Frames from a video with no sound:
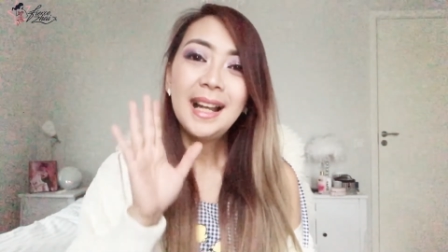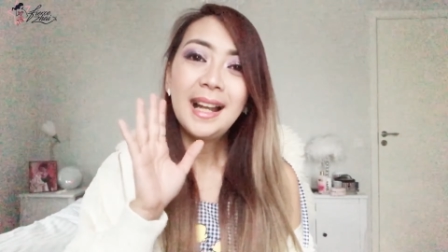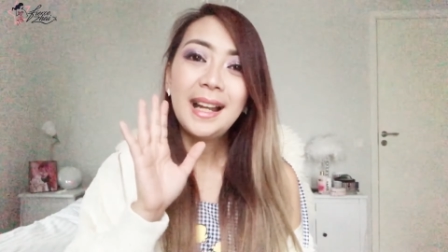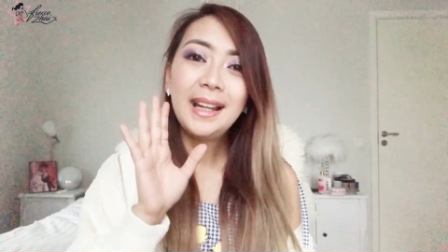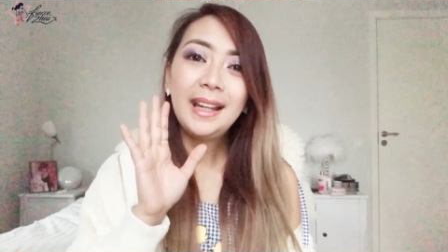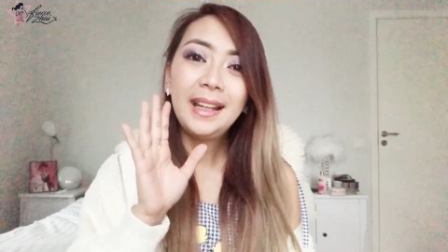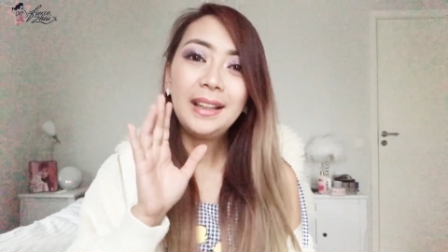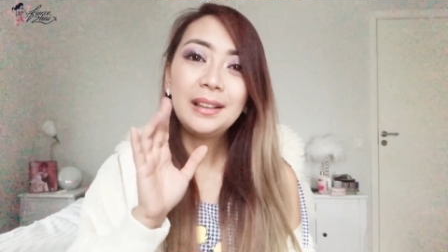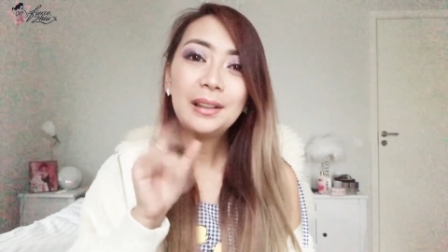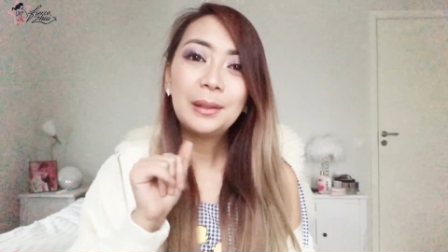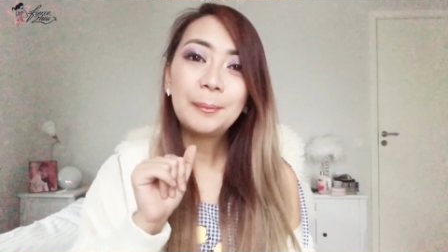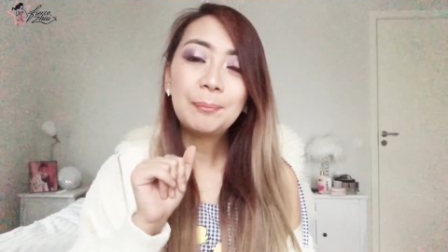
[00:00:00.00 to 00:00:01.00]
And
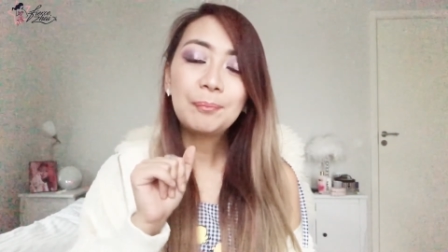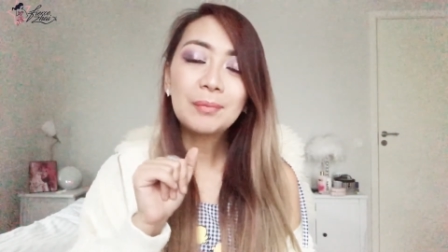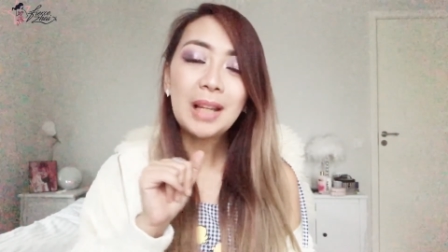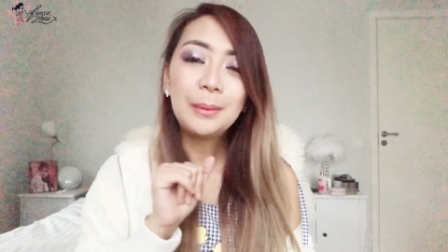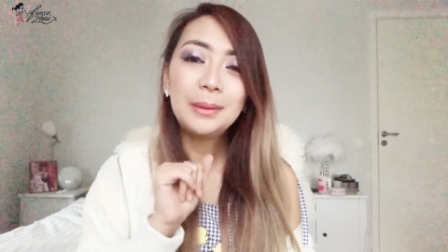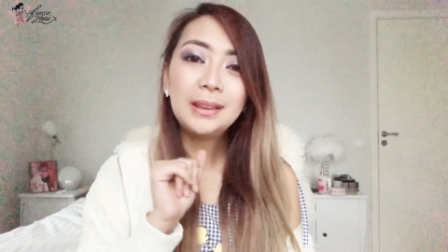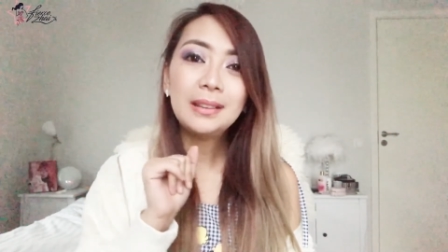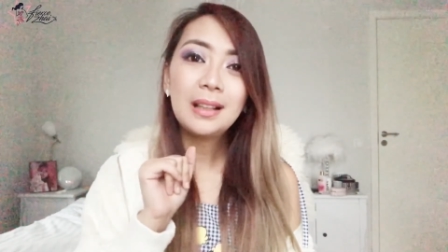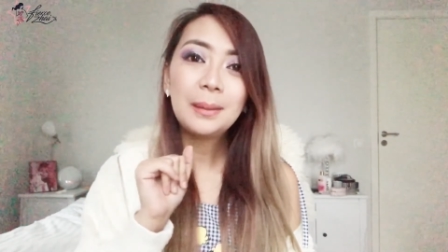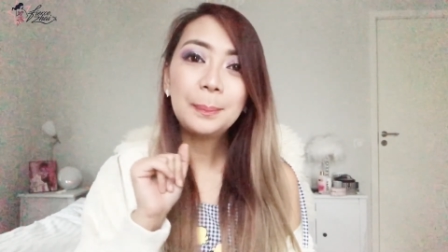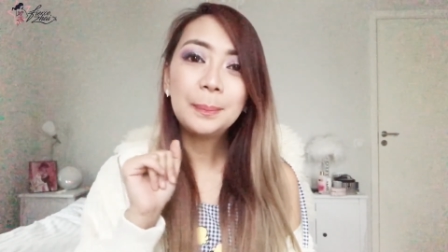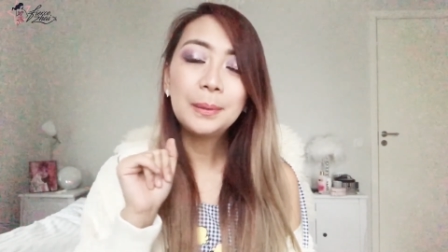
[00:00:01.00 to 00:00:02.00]
um, I will
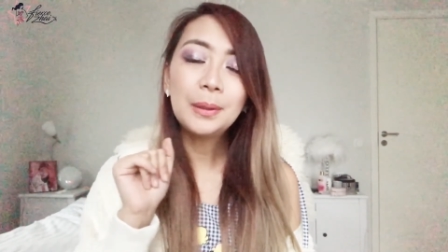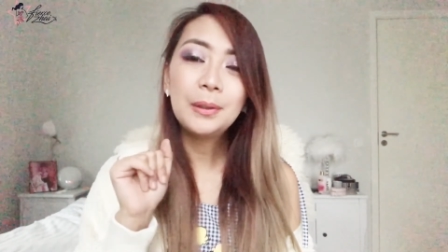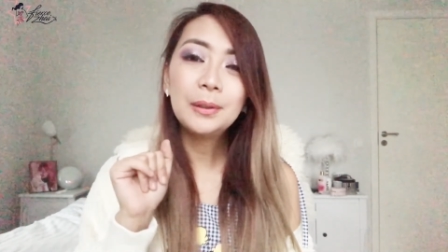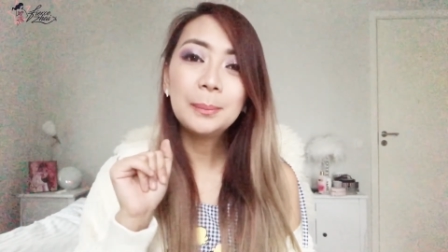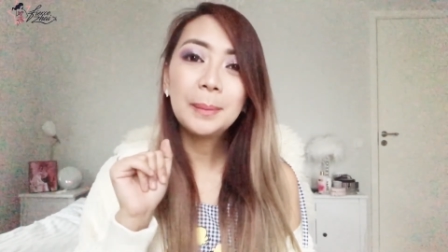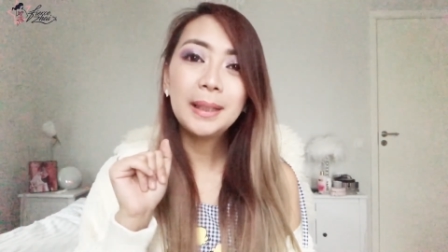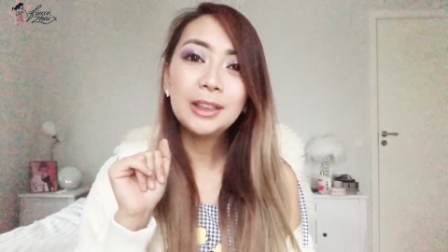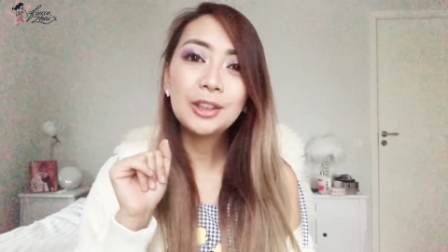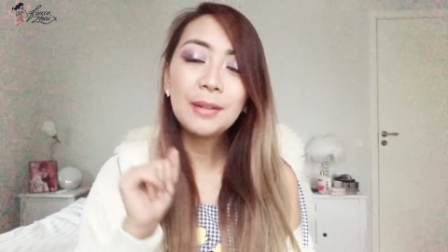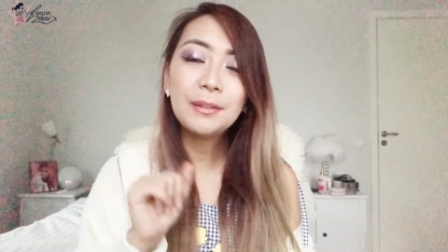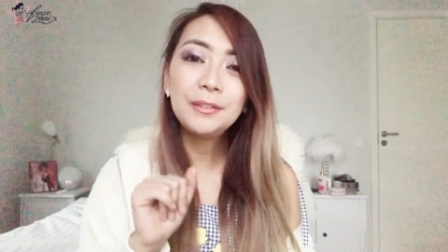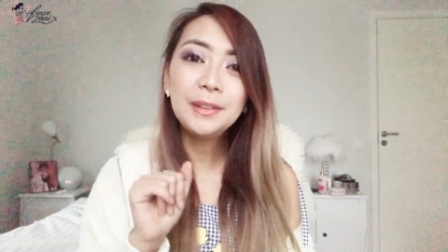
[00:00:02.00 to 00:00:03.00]
upload my
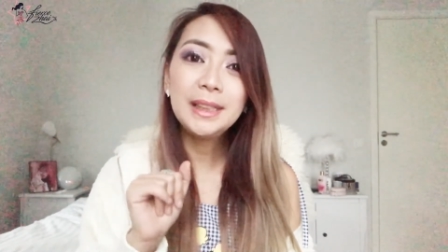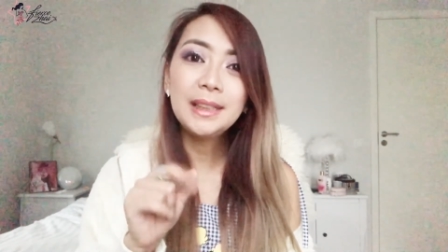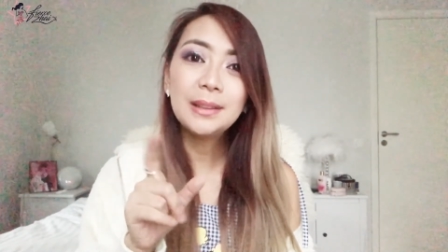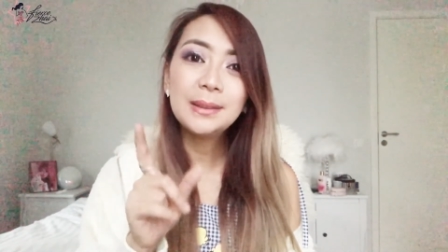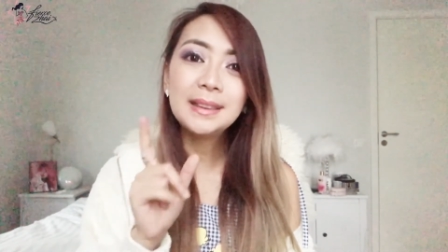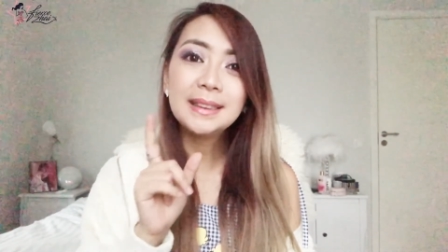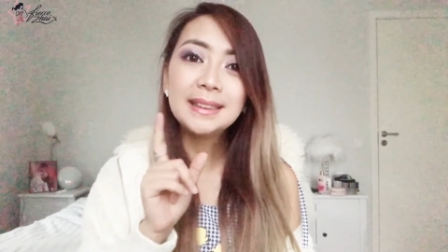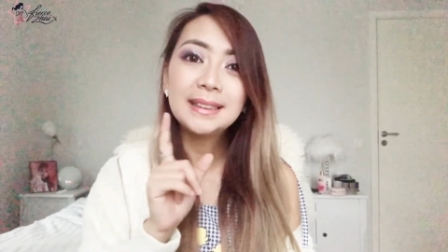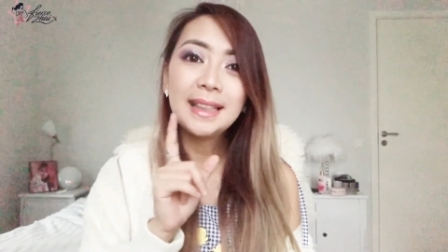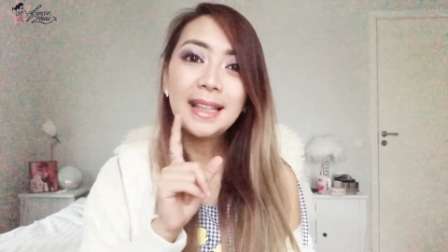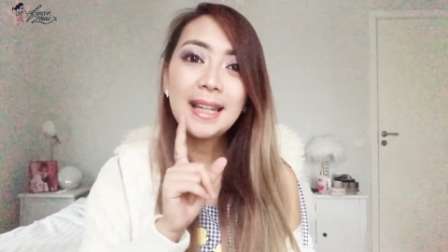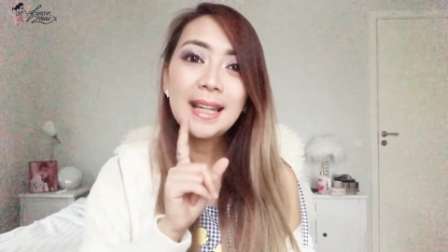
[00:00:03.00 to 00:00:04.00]
travel videos
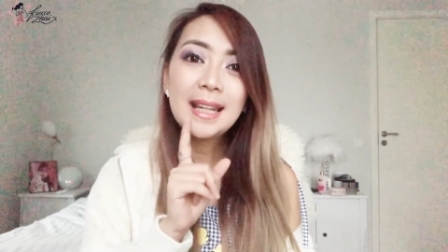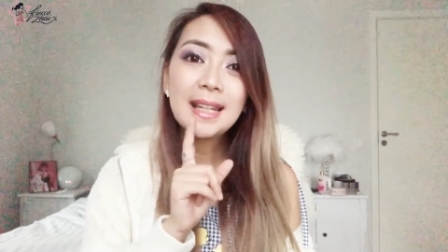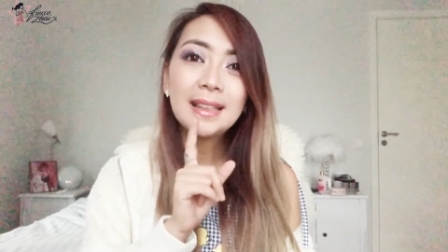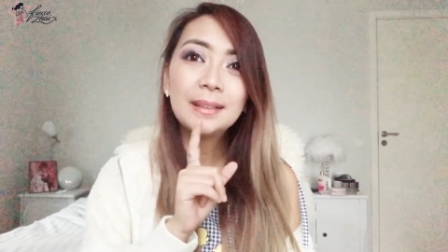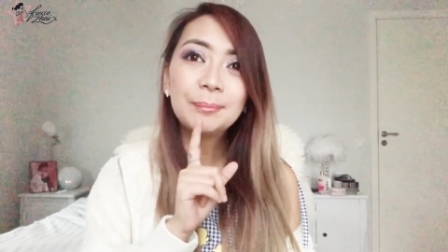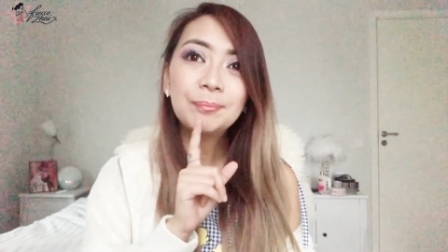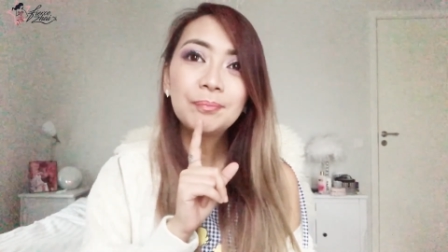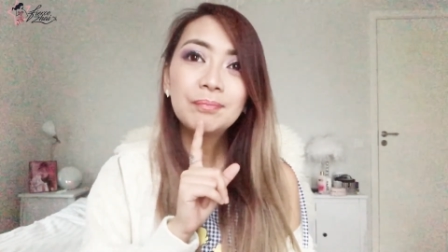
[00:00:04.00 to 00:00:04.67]
in...